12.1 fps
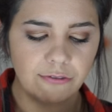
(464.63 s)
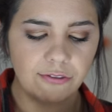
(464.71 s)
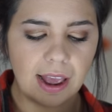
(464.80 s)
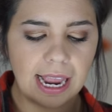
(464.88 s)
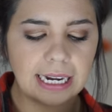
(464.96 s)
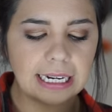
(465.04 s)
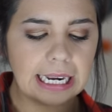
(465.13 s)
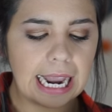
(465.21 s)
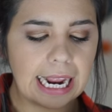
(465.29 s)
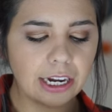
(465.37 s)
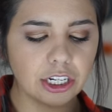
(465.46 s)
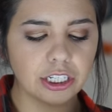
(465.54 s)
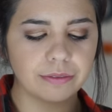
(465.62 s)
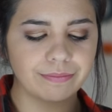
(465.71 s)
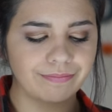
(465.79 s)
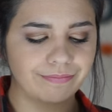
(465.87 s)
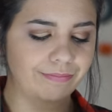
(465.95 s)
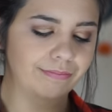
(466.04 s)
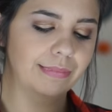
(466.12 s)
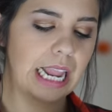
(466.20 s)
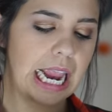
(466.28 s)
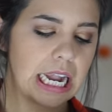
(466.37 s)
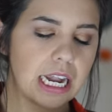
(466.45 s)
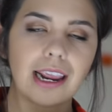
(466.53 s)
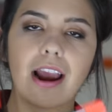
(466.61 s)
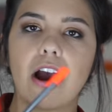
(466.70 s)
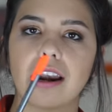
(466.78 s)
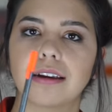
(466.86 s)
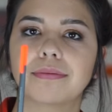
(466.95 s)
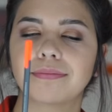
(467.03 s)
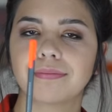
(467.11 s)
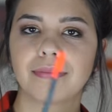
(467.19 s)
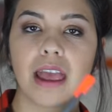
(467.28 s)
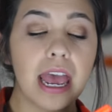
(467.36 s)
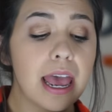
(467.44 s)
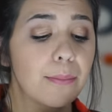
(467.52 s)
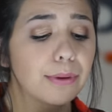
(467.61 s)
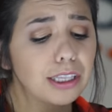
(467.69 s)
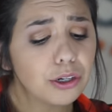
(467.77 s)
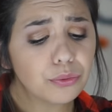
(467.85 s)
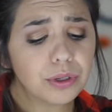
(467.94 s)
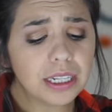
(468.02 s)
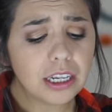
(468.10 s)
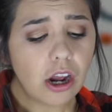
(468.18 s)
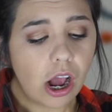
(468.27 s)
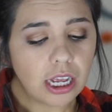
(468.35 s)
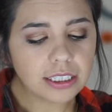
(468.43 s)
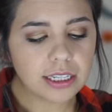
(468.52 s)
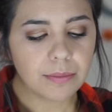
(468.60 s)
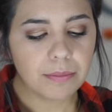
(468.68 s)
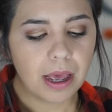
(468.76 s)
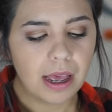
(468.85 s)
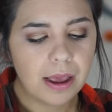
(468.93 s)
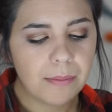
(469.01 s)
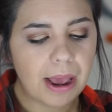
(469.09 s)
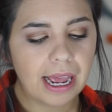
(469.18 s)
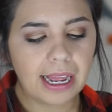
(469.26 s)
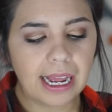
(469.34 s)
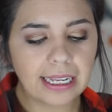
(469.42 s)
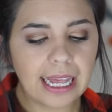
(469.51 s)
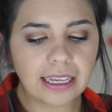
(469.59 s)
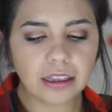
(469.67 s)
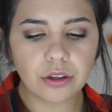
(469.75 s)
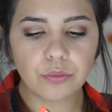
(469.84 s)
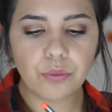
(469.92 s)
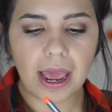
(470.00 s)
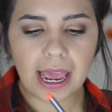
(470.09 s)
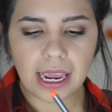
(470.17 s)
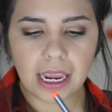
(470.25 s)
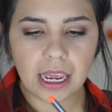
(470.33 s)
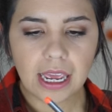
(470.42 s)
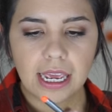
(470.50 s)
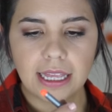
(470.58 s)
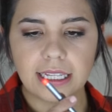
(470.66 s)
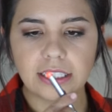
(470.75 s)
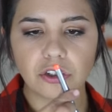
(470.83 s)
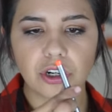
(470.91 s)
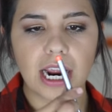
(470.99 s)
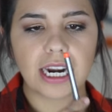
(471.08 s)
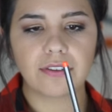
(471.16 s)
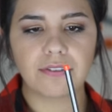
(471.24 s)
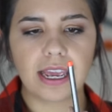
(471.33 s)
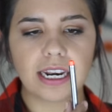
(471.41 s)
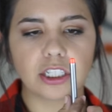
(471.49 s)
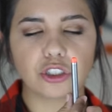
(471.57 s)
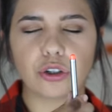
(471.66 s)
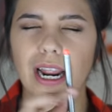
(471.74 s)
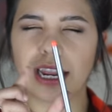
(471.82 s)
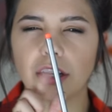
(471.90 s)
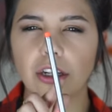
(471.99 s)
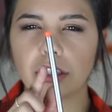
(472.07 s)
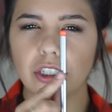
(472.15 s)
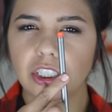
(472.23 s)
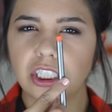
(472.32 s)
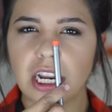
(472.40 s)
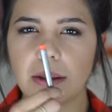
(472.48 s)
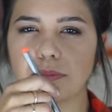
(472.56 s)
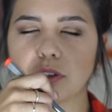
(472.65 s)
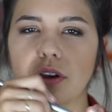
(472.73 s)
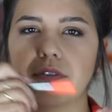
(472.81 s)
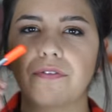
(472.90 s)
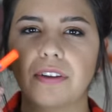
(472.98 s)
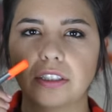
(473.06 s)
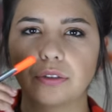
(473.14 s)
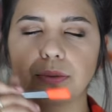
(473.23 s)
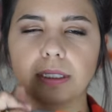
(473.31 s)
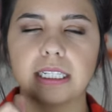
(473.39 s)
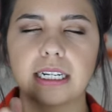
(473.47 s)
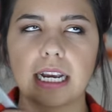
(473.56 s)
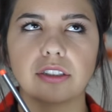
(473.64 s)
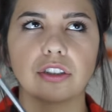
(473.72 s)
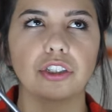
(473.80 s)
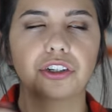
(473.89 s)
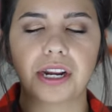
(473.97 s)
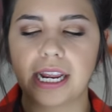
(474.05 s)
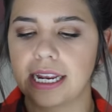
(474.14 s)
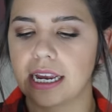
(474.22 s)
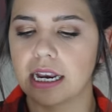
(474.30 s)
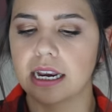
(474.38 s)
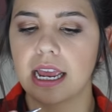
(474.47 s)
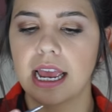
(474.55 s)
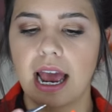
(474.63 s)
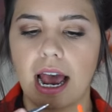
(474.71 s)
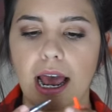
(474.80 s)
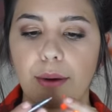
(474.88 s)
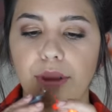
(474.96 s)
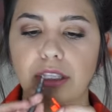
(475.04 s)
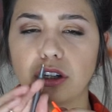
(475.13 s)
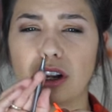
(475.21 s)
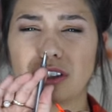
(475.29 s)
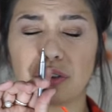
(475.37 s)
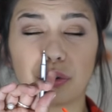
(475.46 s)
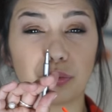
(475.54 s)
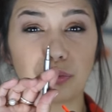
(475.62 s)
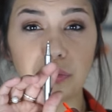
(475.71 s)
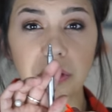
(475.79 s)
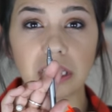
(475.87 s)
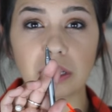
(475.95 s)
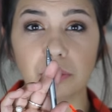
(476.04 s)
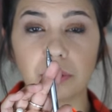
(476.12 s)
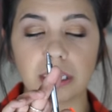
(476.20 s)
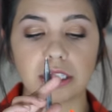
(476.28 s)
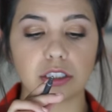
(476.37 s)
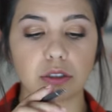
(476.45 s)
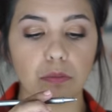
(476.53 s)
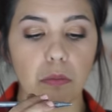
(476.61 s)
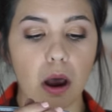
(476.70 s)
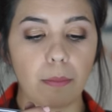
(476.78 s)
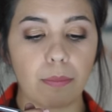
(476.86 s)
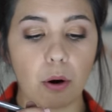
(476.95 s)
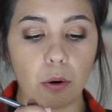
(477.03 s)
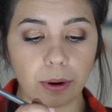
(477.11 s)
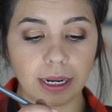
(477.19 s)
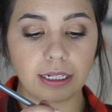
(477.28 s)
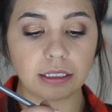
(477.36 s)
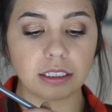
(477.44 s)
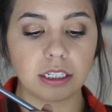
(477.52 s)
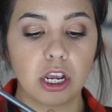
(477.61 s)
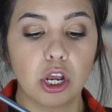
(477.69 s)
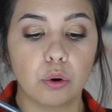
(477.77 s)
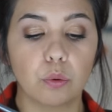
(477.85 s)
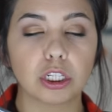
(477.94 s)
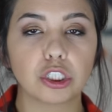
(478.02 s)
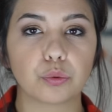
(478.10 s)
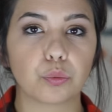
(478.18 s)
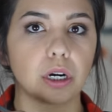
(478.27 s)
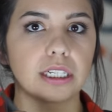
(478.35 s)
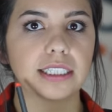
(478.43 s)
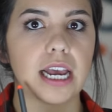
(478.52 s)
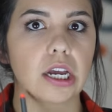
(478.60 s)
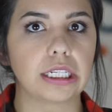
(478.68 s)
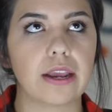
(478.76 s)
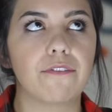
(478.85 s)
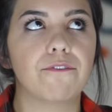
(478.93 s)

Fine Liner in neon. But they're really awesome. Um, I, I like the way these are kind of in a triangular shape, so it fits really nice on your hand. Um, it's also a really, really small point, which works out